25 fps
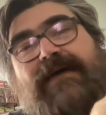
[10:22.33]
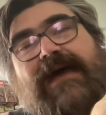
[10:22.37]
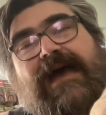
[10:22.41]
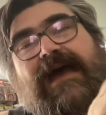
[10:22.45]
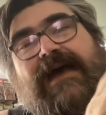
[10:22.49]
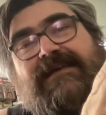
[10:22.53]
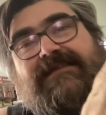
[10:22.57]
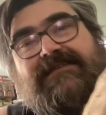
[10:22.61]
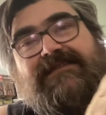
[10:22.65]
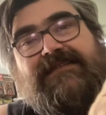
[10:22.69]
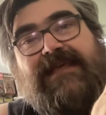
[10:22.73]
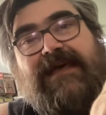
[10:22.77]

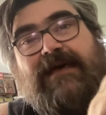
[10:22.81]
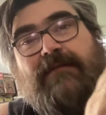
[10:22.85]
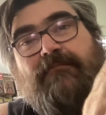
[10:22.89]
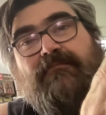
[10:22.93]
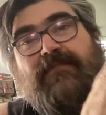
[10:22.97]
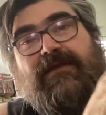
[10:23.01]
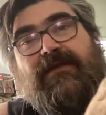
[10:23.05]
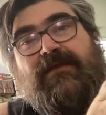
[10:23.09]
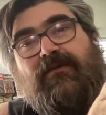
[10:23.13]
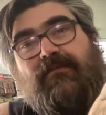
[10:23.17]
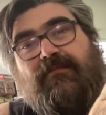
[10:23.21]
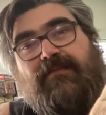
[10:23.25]
past that
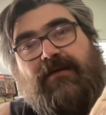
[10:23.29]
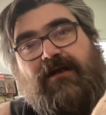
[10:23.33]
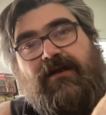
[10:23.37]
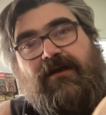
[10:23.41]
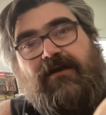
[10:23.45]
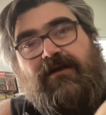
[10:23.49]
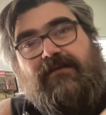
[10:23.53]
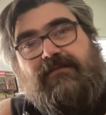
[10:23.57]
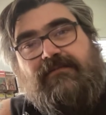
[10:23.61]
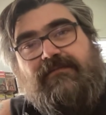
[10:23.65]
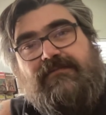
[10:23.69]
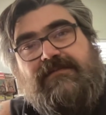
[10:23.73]
middle
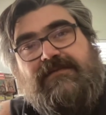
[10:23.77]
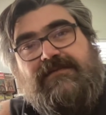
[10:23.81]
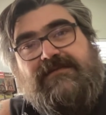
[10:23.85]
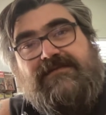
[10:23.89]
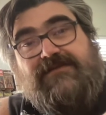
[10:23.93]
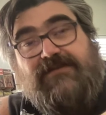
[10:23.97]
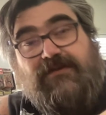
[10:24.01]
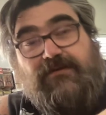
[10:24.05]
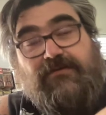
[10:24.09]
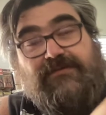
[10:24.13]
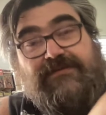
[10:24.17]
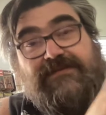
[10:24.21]
part,
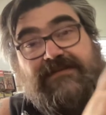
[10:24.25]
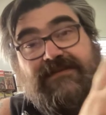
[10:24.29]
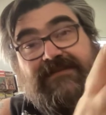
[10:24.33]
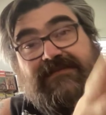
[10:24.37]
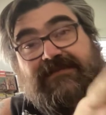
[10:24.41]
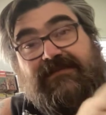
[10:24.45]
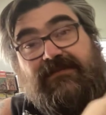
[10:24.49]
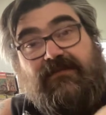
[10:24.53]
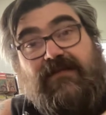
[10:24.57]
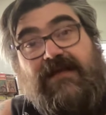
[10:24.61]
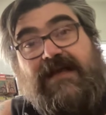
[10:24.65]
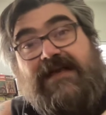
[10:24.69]
so
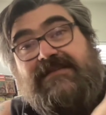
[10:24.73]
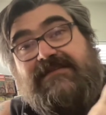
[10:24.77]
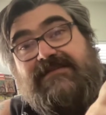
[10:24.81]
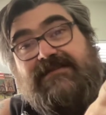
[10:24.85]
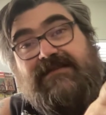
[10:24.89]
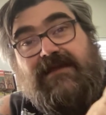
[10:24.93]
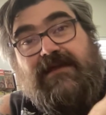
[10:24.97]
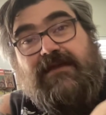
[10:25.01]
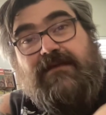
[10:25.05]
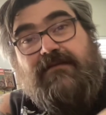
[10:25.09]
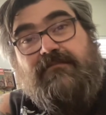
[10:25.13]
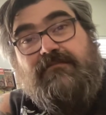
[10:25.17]
since the last
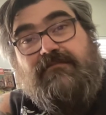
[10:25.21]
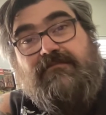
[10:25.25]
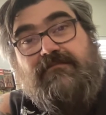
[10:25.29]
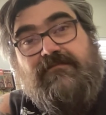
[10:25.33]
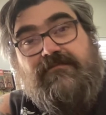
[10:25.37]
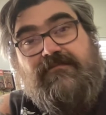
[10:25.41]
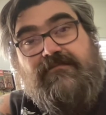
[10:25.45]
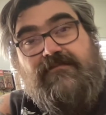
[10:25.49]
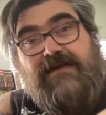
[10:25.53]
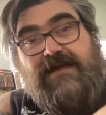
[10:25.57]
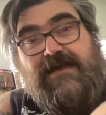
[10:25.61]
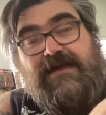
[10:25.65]
time
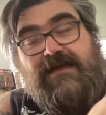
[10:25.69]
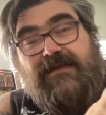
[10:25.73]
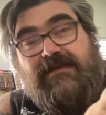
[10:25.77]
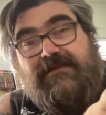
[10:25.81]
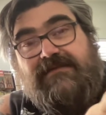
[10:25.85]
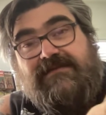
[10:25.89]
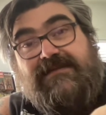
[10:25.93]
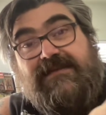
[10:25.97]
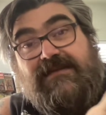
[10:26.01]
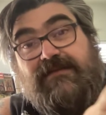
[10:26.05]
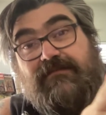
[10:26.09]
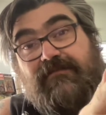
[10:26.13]

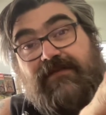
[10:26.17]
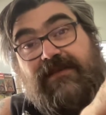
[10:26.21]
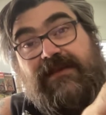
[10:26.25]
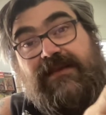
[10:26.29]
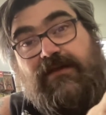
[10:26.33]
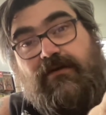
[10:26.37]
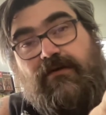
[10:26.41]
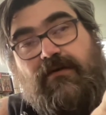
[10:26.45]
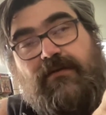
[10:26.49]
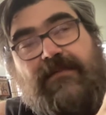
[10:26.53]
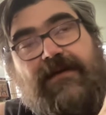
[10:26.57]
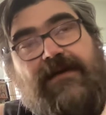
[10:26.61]
I did a
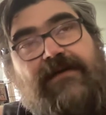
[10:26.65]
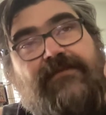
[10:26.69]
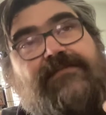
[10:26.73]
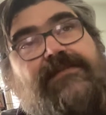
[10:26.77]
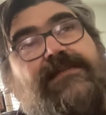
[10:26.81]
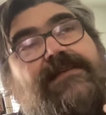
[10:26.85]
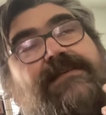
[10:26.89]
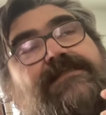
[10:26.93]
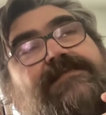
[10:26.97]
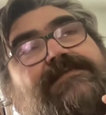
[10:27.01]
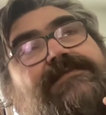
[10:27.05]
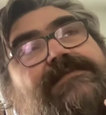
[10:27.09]
video about
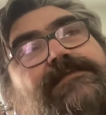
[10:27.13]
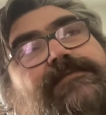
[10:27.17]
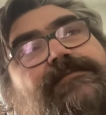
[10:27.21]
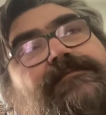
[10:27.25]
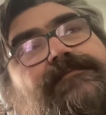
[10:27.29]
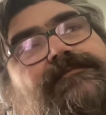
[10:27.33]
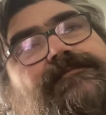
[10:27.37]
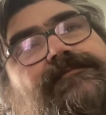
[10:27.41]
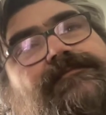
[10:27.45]
this,